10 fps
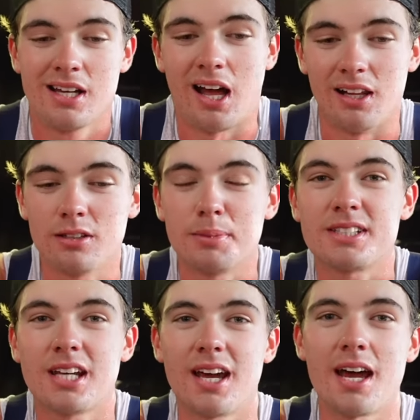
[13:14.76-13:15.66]
a little
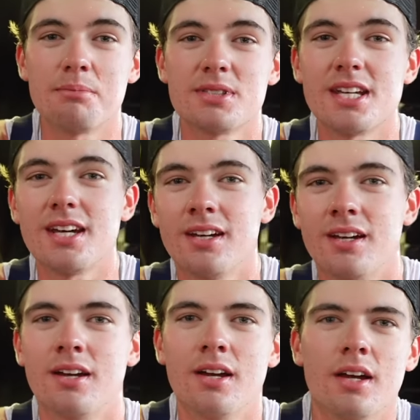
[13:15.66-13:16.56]
bit empty.
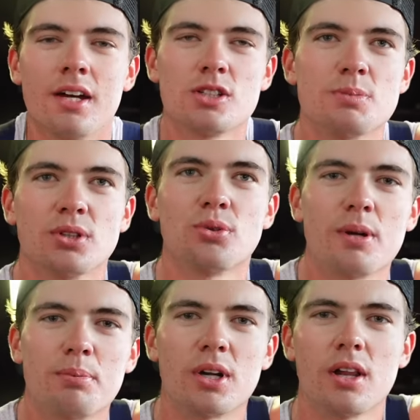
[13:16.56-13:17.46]
It's been 3
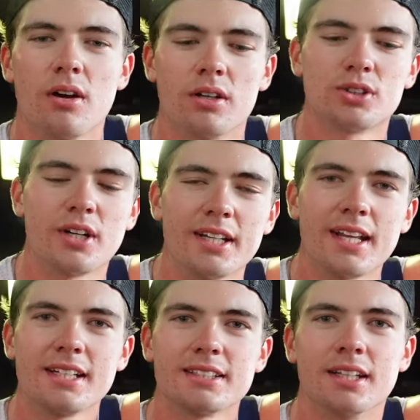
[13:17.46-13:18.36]
pretty long training
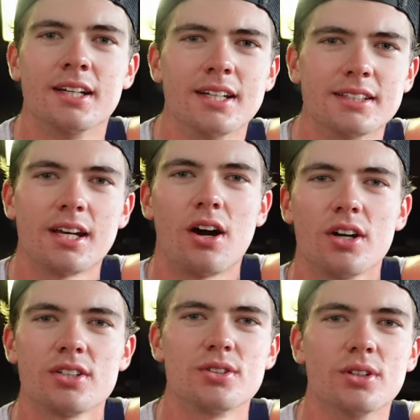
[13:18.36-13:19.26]
days and it's
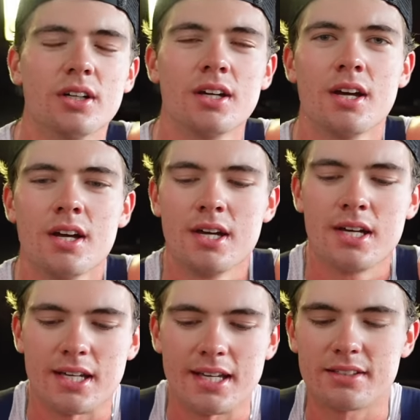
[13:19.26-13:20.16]
hard to
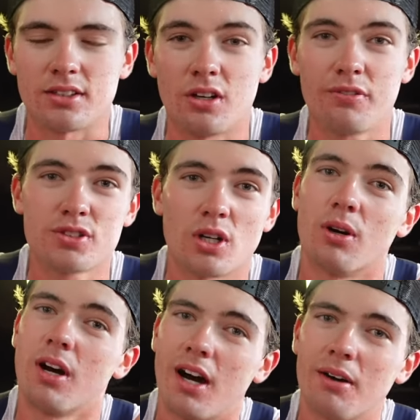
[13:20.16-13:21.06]
eat enough,
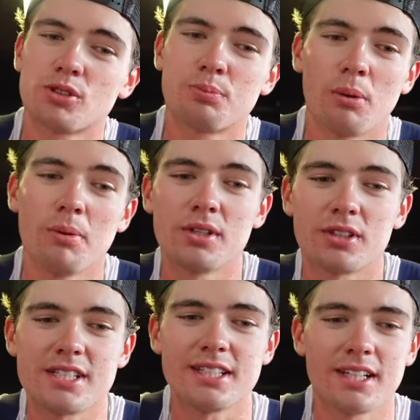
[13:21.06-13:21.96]
so I was probably
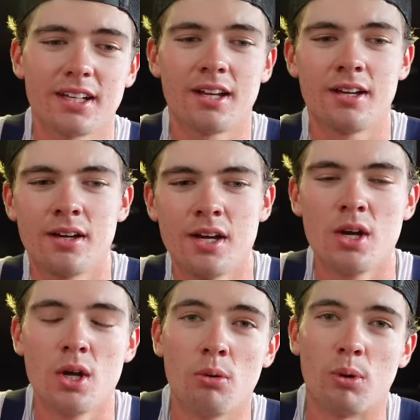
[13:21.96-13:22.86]
not eating
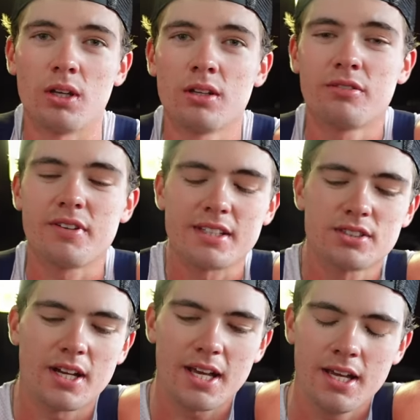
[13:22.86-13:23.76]
well enough
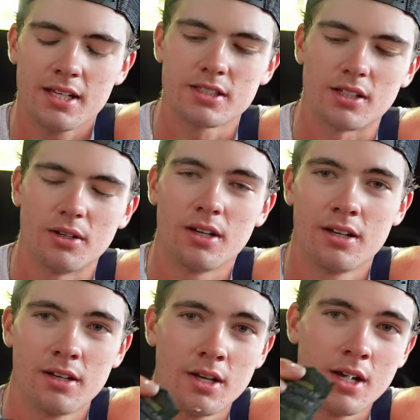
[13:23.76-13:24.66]
yesterday, so
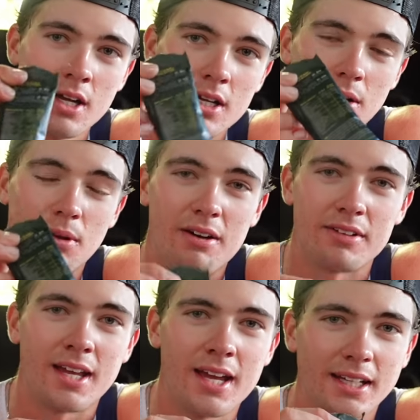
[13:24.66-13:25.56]
I'll have
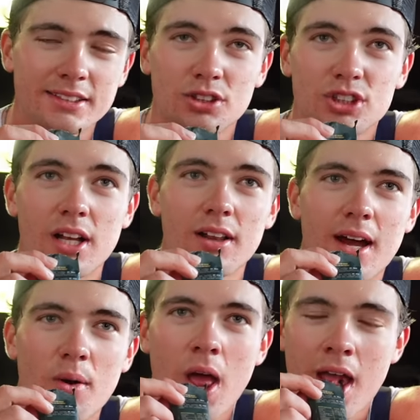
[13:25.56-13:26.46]
an extra gel
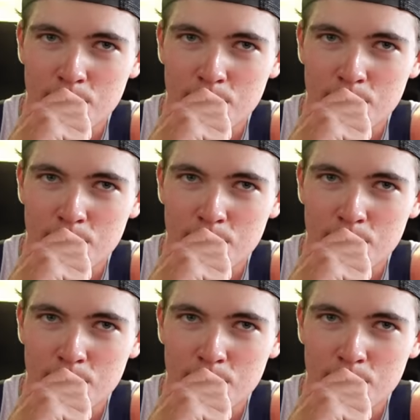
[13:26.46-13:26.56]
now.